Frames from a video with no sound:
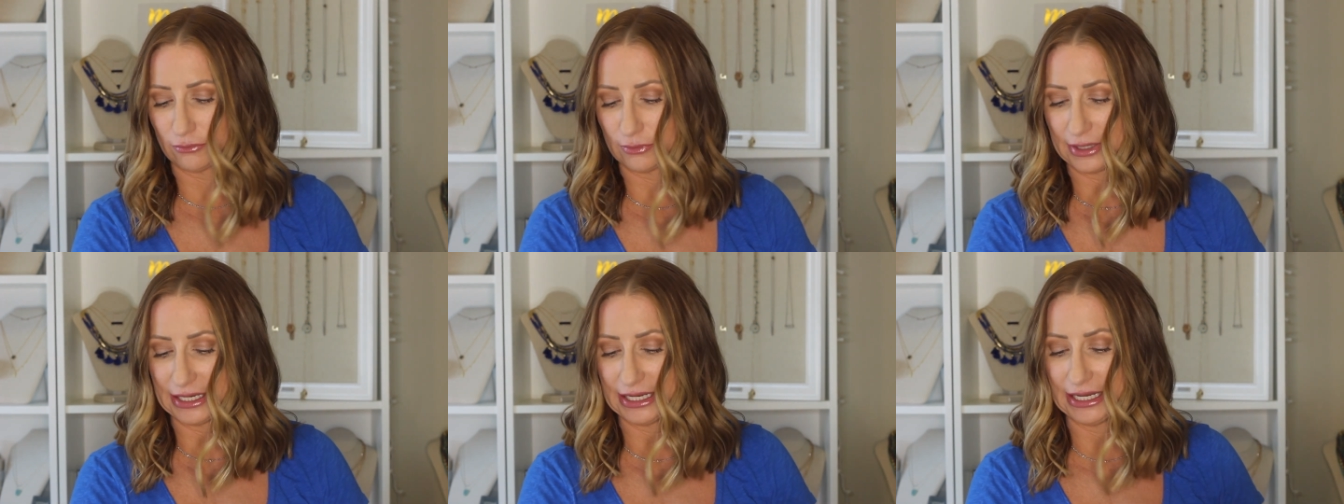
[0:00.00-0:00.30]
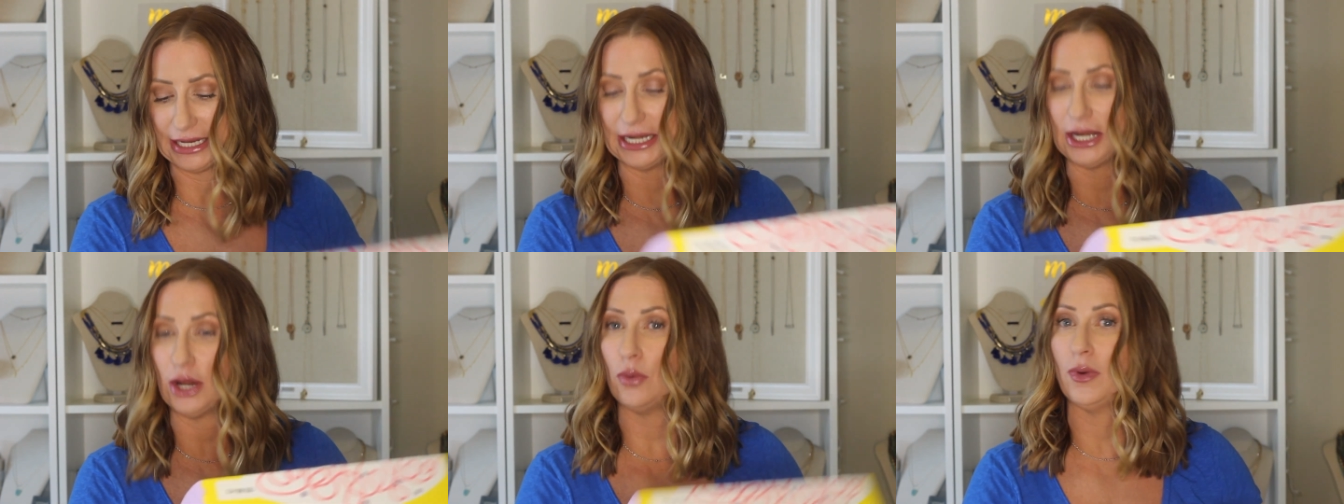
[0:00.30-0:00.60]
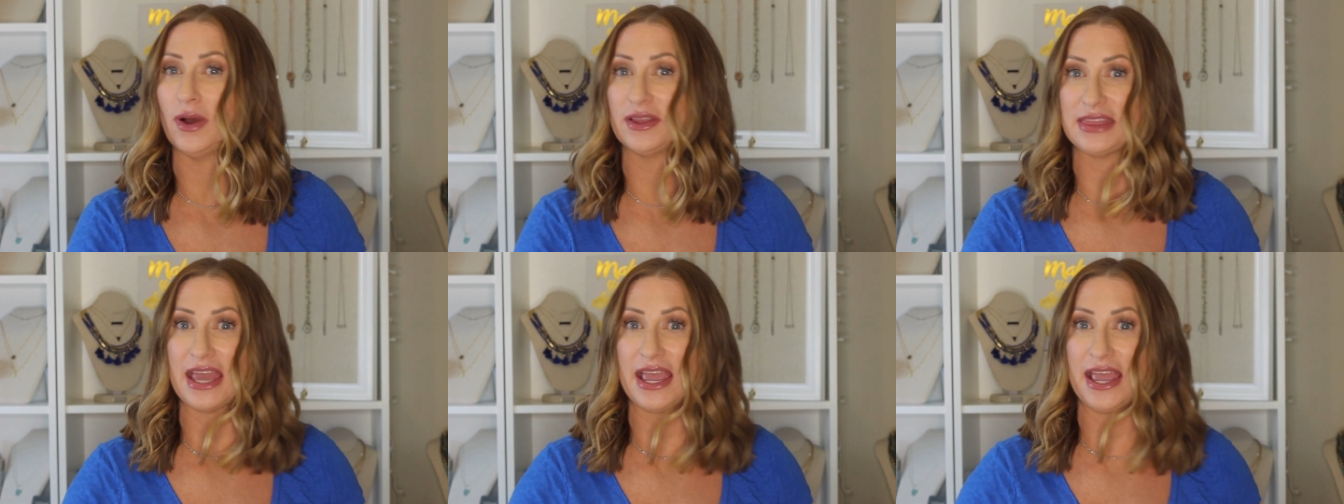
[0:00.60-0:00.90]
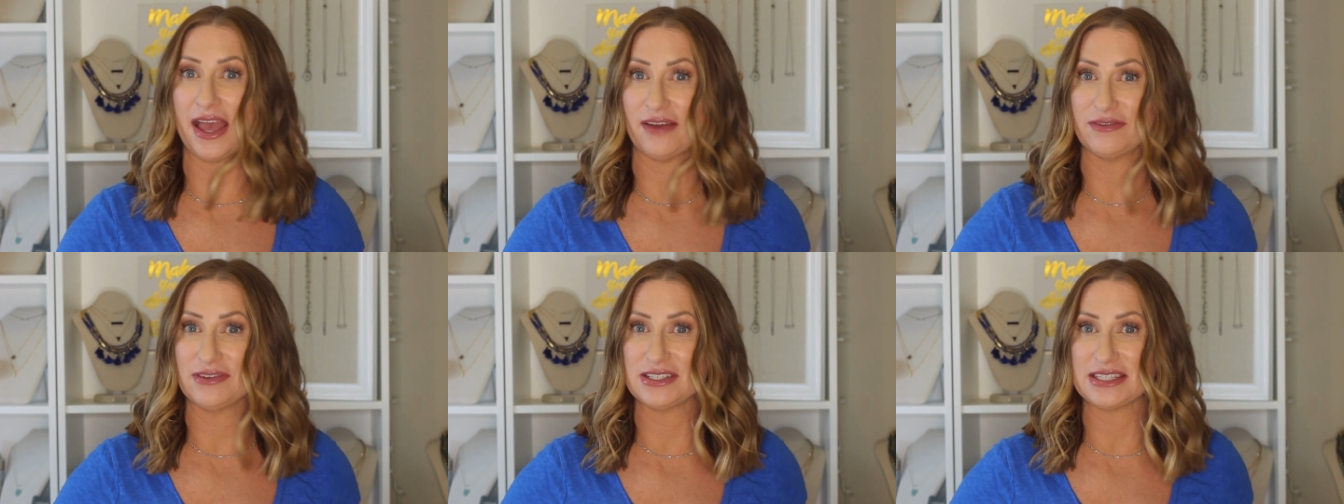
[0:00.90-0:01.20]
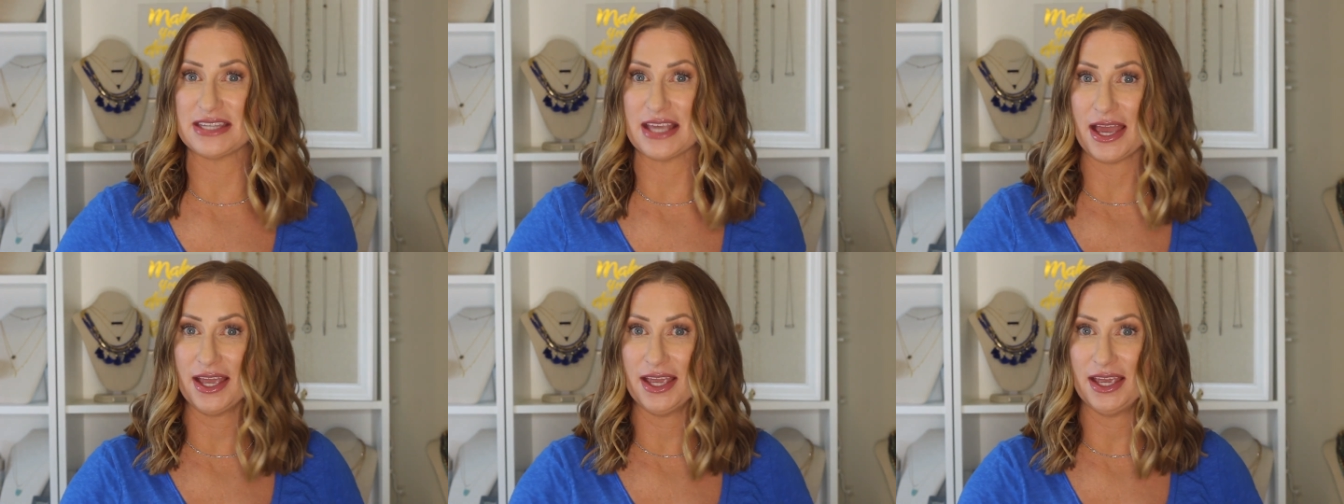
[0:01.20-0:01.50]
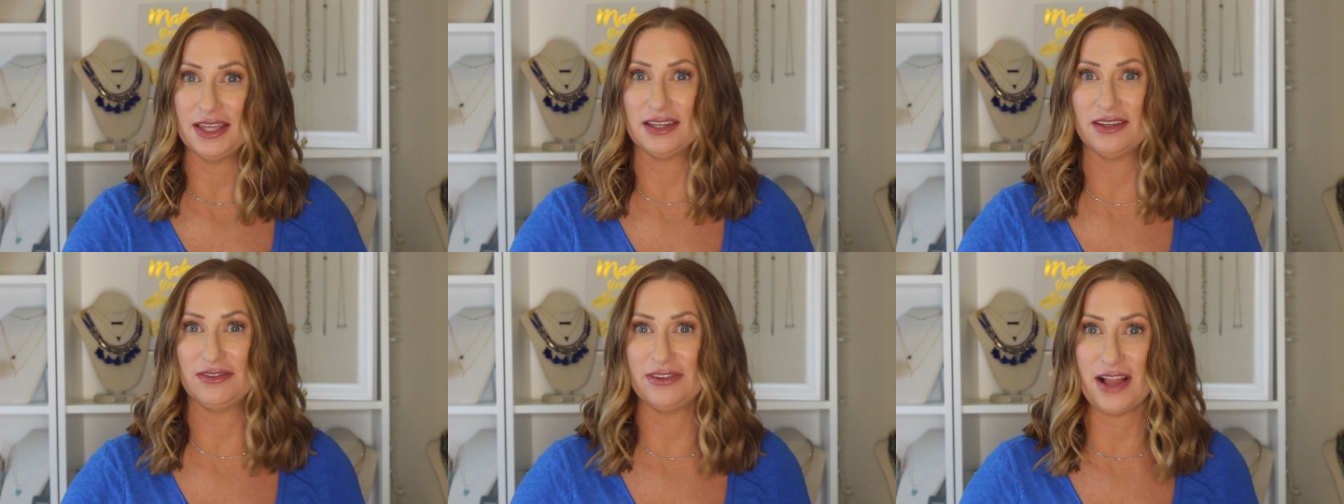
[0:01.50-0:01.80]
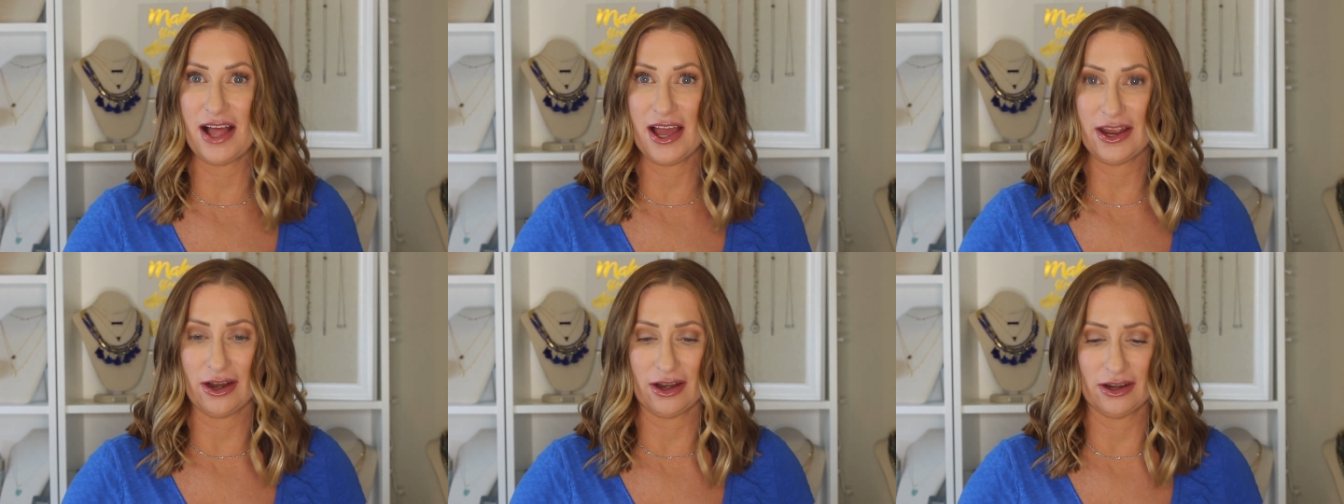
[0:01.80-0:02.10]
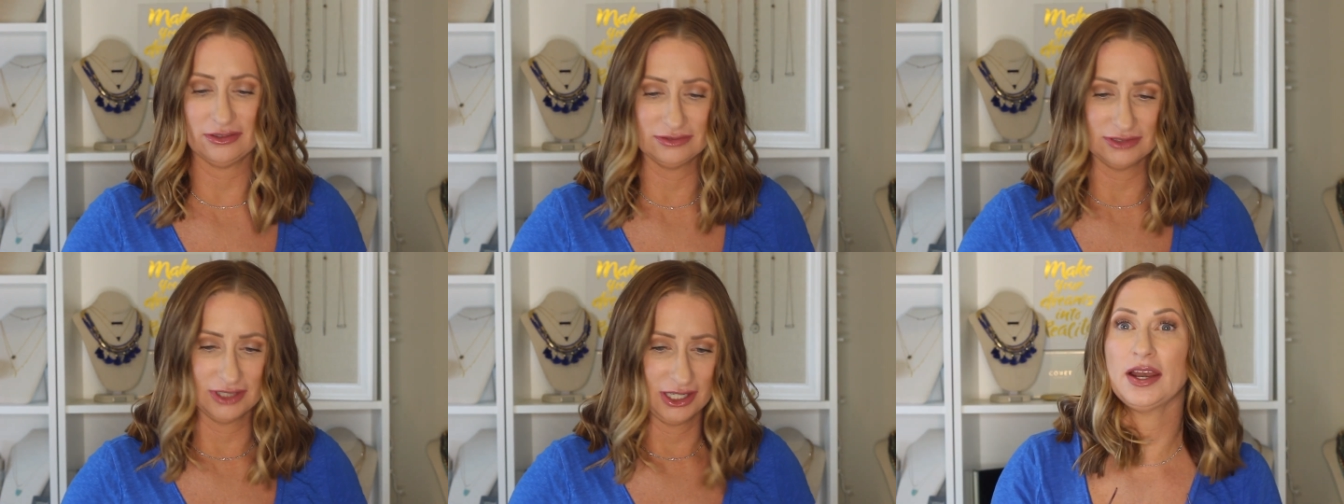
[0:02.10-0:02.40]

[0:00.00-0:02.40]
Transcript: read what they have to say in the flyer.